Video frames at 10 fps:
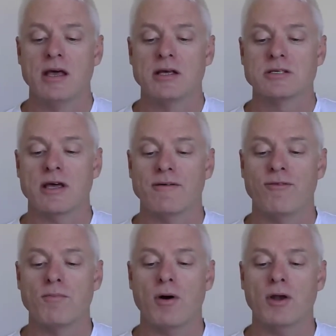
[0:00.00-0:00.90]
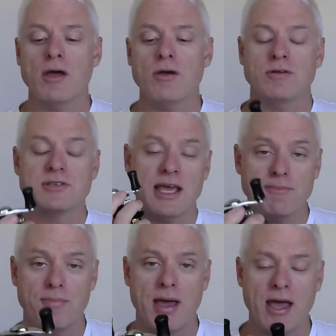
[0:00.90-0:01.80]
So for mono,
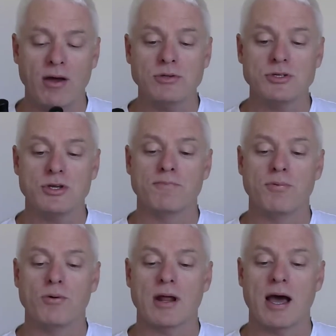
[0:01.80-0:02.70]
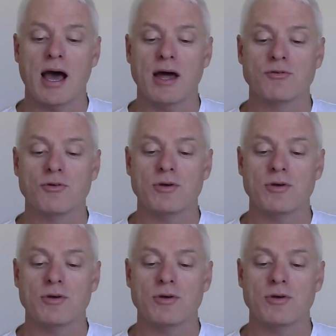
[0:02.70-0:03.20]
10 pound, you could put around